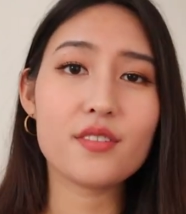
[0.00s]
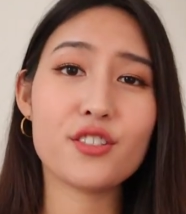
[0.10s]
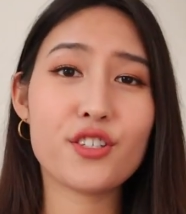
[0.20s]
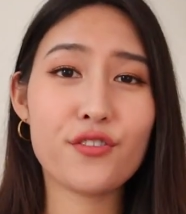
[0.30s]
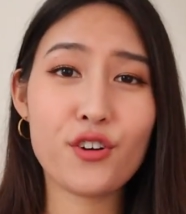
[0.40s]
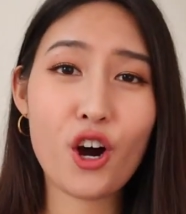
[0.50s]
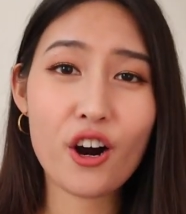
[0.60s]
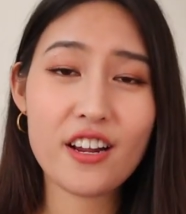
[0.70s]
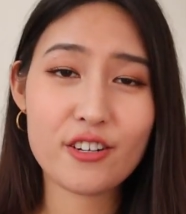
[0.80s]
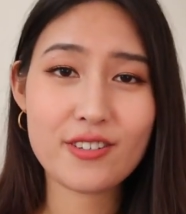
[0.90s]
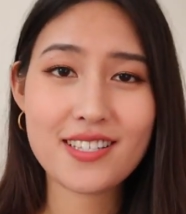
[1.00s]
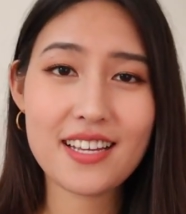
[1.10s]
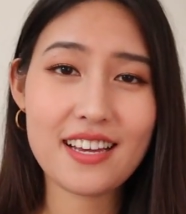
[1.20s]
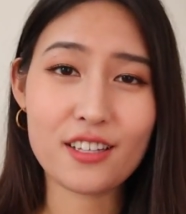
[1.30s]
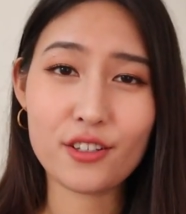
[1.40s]
So if you are
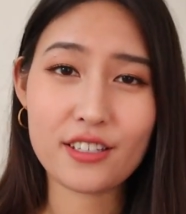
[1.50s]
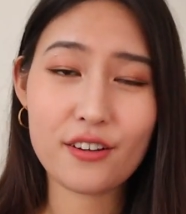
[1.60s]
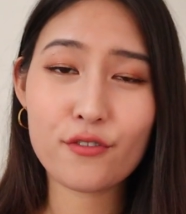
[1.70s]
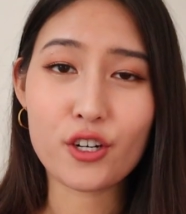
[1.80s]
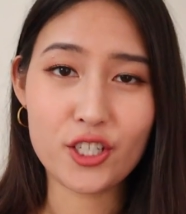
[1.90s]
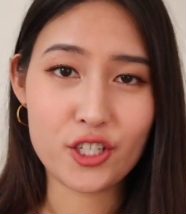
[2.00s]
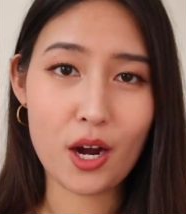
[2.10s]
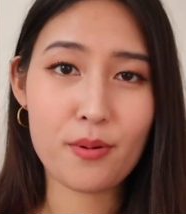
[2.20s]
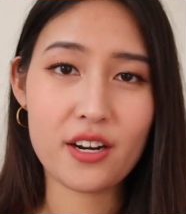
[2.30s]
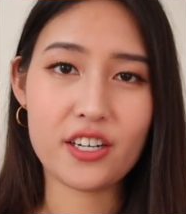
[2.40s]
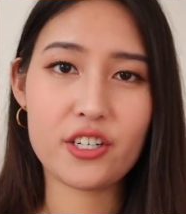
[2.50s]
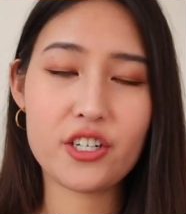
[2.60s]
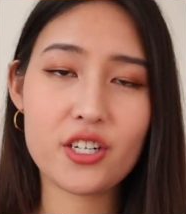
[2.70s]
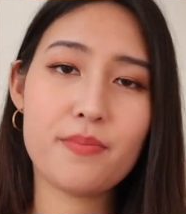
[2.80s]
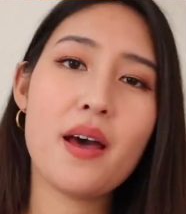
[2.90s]
interested in looking for a job or
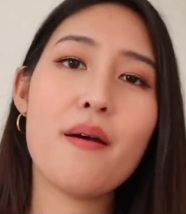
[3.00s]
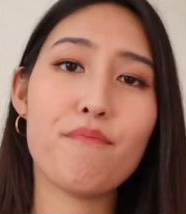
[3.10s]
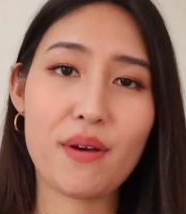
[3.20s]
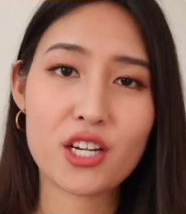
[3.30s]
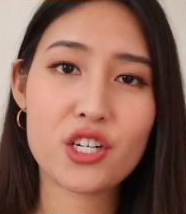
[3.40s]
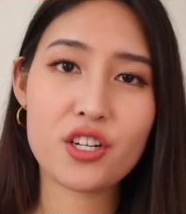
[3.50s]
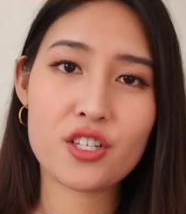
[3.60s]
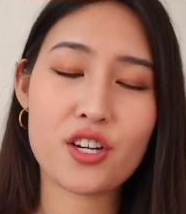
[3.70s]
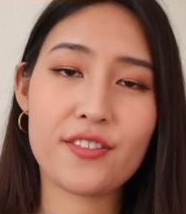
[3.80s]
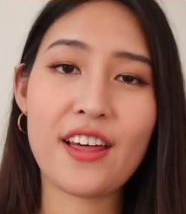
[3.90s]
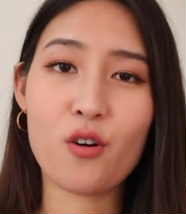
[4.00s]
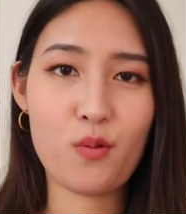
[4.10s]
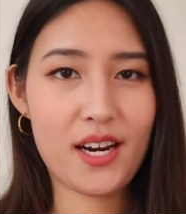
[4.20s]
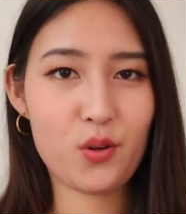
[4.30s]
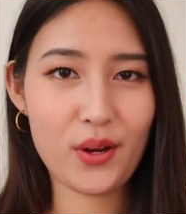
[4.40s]
internship, make sure to start that
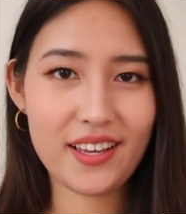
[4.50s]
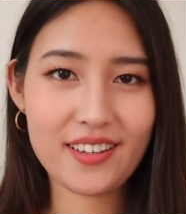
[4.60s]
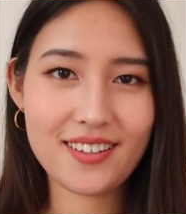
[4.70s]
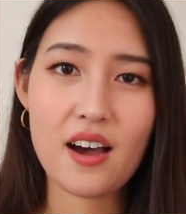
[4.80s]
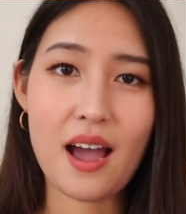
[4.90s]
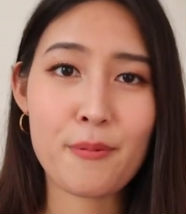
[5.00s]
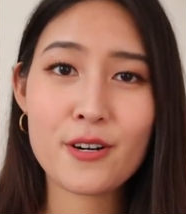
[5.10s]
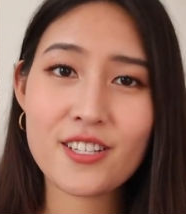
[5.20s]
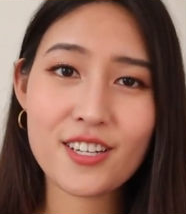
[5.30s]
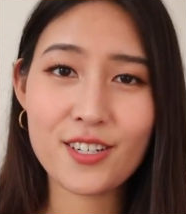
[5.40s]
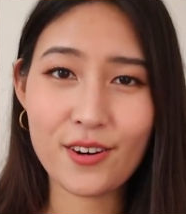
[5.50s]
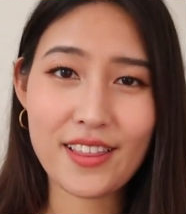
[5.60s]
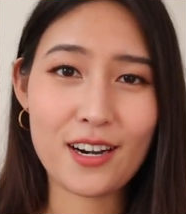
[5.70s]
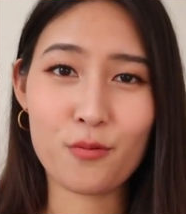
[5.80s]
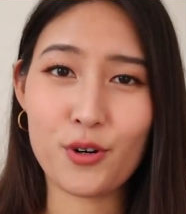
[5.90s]
right away. I personally know
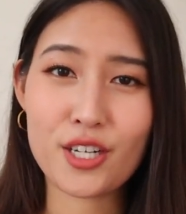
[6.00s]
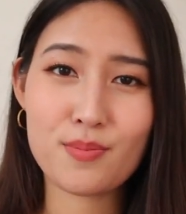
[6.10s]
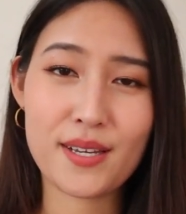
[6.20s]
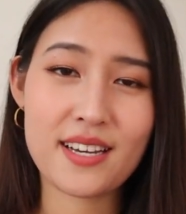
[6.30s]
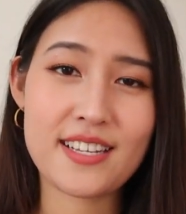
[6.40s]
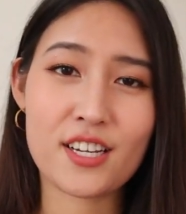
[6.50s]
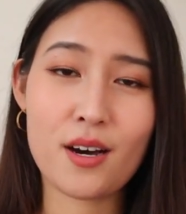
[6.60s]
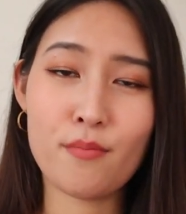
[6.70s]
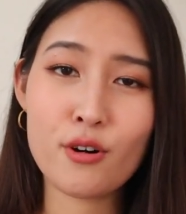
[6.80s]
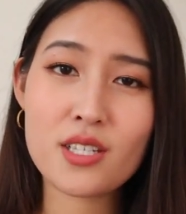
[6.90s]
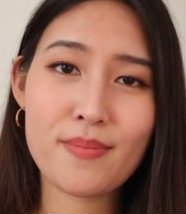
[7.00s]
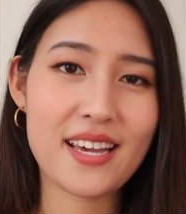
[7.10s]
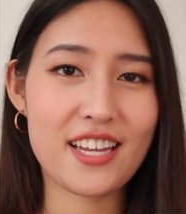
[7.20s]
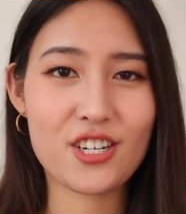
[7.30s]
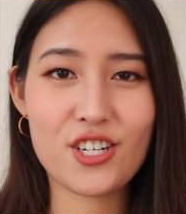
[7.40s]
that it works because I got most of
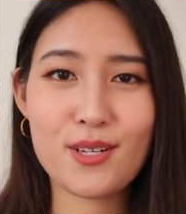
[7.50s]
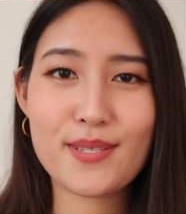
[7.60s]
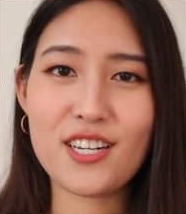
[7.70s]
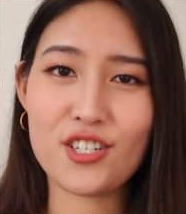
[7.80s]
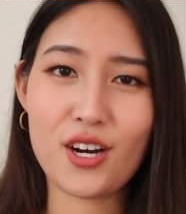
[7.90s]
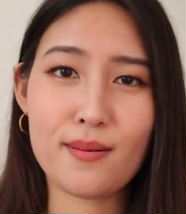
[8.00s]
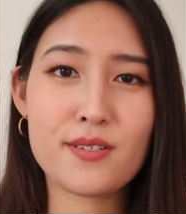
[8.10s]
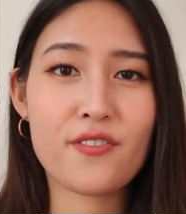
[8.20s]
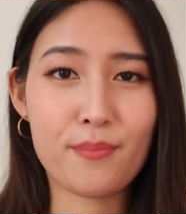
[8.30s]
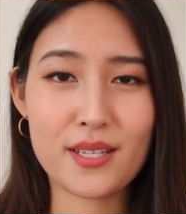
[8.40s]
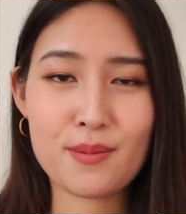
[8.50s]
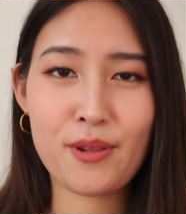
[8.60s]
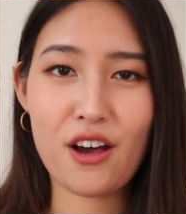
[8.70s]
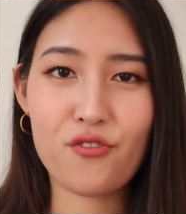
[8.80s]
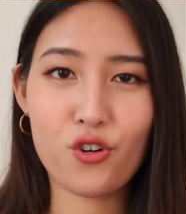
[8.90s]
my internships and jobs from this
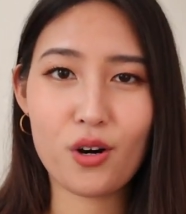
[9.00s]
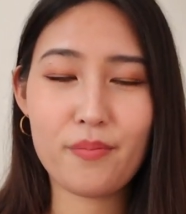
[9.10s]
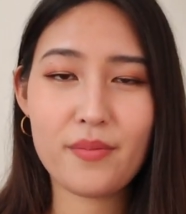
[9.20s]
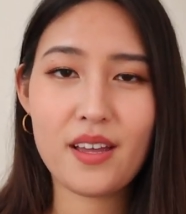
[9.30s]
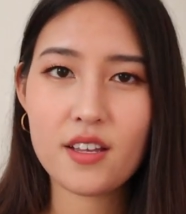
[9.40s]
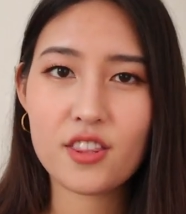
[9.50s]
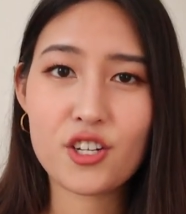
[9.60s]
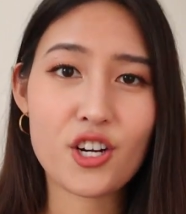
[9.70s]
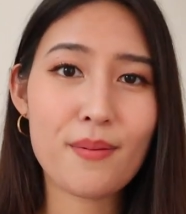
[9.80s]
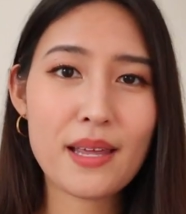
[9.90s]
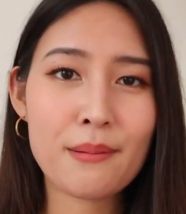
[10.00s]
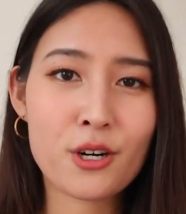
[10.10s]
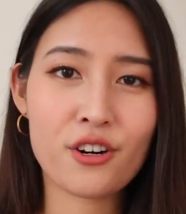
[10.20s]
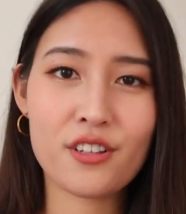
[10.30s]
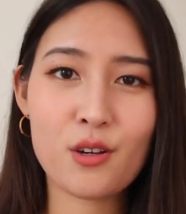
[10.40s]
platform. The job that I'm
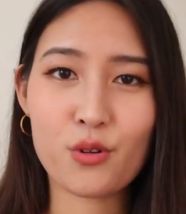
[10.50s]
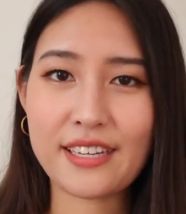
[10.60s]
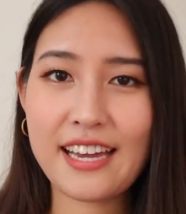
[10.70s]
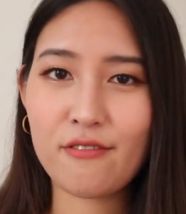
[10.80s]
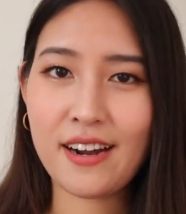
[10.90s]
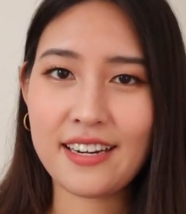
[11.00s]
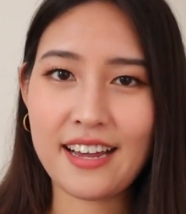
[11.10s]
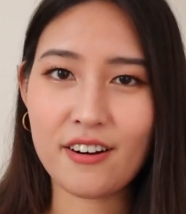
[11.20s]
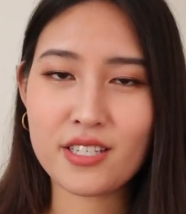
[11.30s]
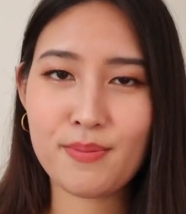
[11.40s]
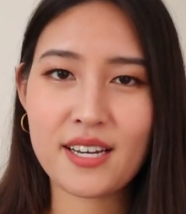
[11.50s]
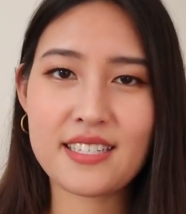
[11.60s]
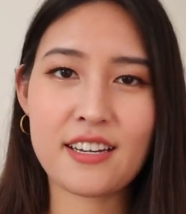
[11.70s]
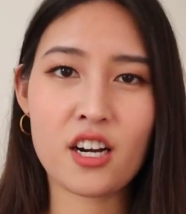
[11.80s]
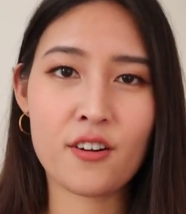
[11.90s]
currently working at right now is
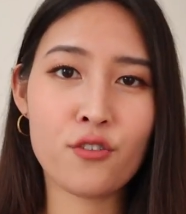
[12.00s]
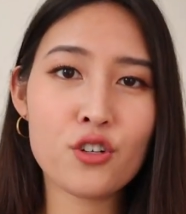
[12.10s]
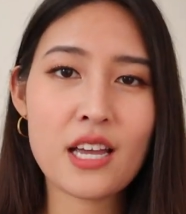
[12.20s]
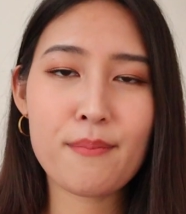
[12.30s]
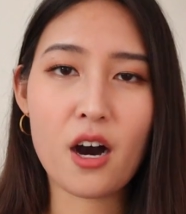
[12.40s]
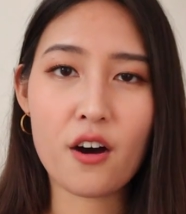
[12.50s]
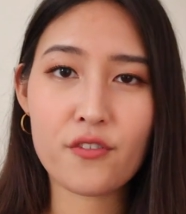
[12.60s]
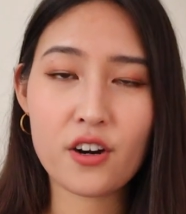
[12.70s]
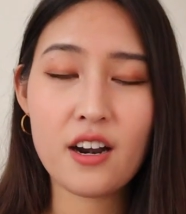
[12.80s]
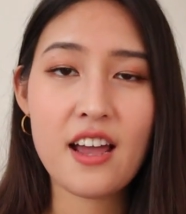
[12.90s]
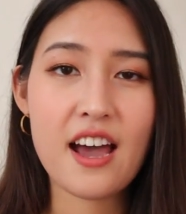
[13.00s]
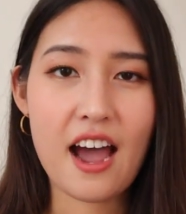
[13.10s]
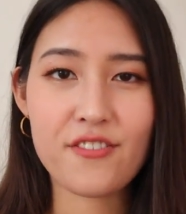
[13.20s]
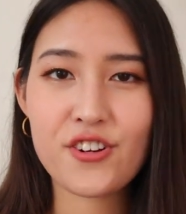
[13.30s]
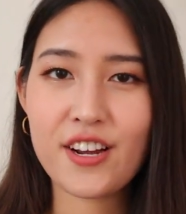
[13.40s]
because I got a full-time offer
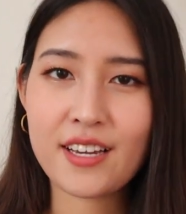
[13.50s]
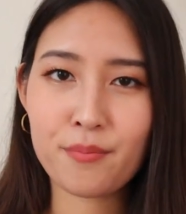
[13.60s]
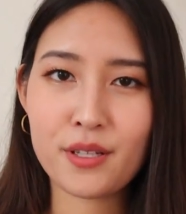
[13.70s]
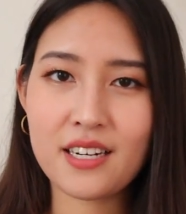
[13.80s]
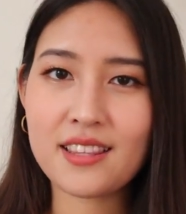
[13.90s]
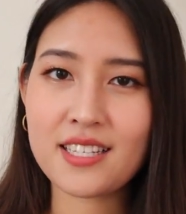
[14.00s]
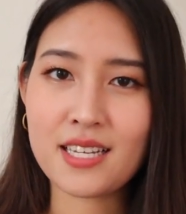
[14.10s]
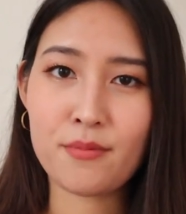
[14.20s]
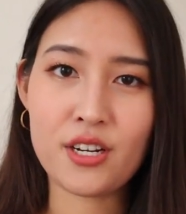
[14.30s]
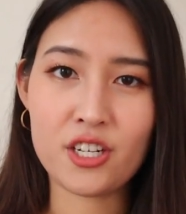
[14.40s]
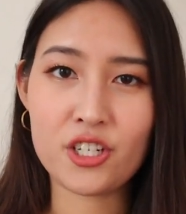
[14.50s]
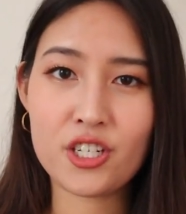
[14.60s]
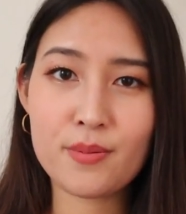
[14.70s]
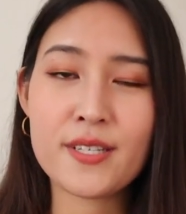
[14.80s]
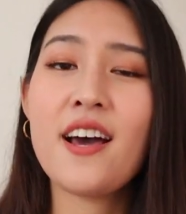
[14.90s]
after I completed the summer
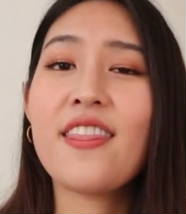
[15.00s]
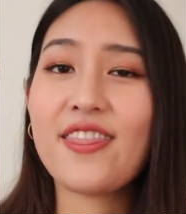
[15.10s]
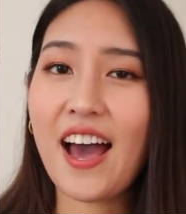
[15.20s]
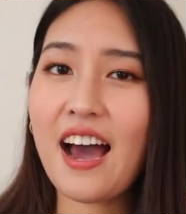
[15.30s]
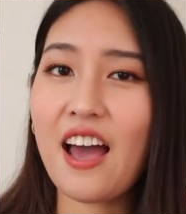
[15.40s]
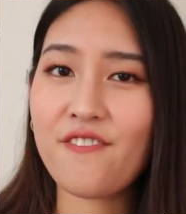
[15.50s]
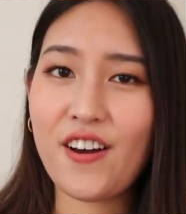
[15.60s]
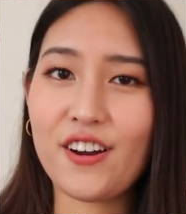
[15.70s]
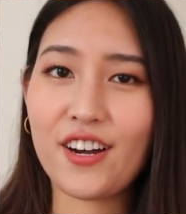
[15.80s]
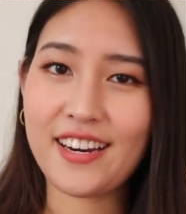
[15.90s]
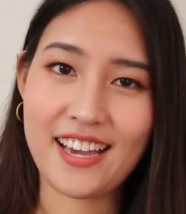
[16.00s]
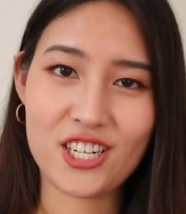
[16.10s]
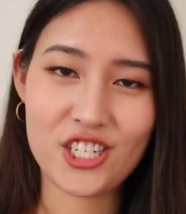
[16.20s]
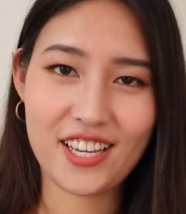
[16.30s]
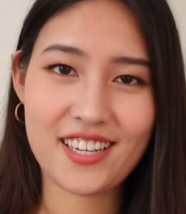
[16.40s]
internships that I found on
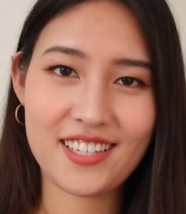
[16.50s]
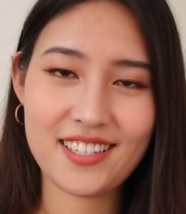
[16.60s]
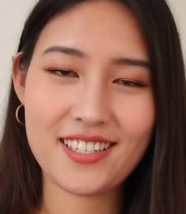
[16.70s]
Handshake.